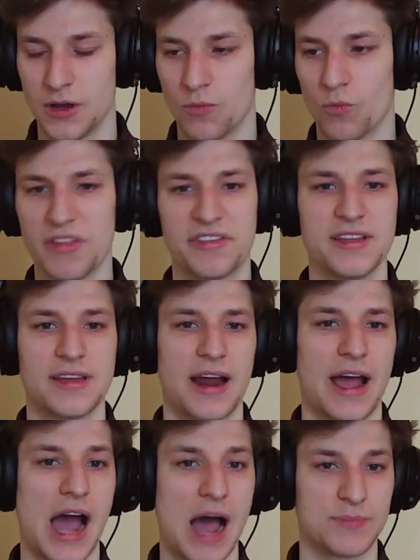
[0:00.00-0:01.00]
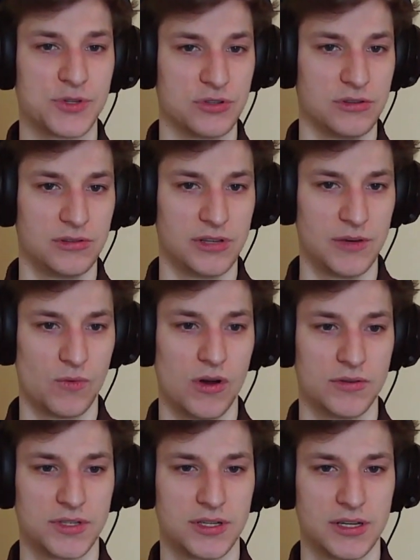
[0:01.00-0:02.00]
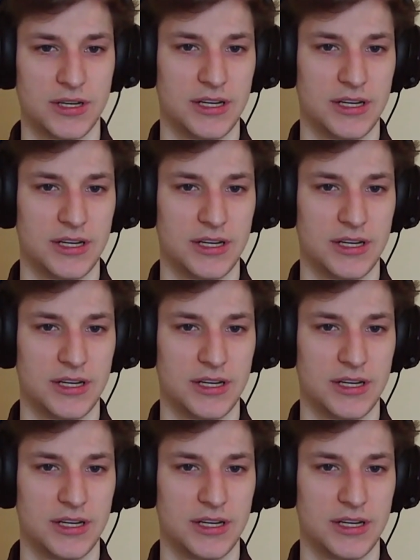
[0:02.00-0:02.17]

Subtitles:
One thing that I absolutely want